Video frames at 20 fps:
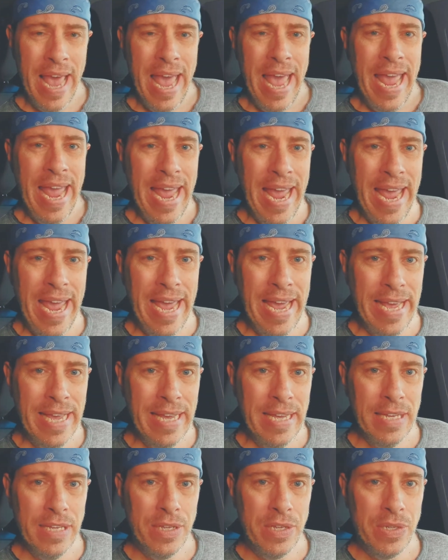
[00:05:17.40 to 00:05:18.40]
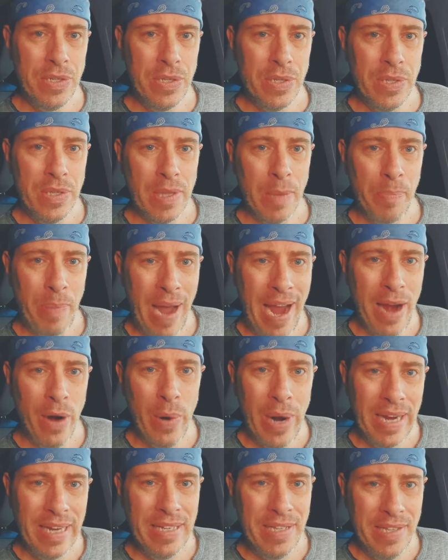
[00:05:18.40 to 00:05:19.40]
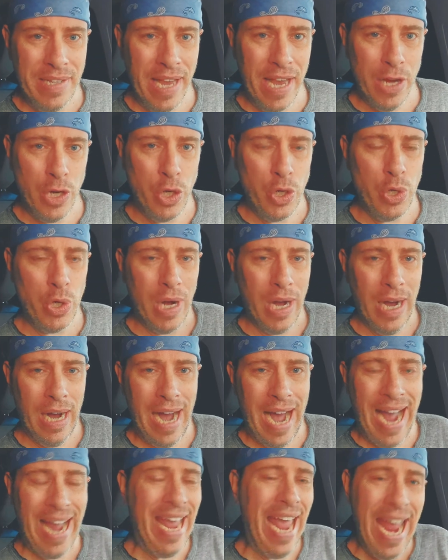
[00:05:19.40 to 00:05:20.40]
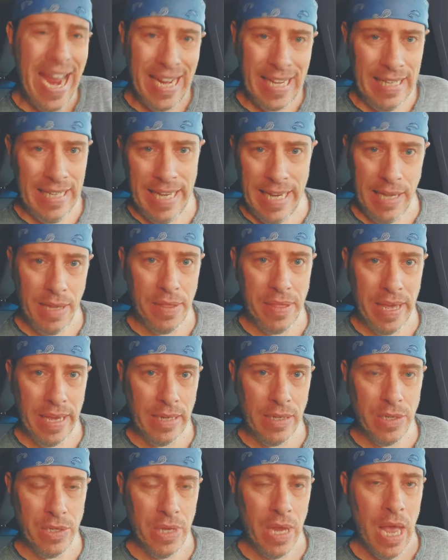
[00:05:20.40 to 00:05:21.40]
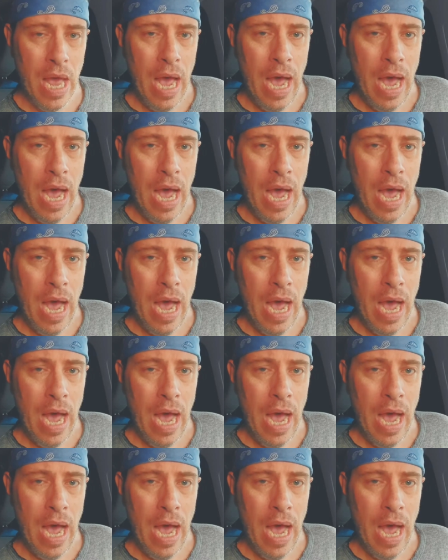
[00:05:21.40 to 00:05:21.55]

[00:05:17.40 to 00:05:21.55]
is the Pyrex dish. I hate cleaning things.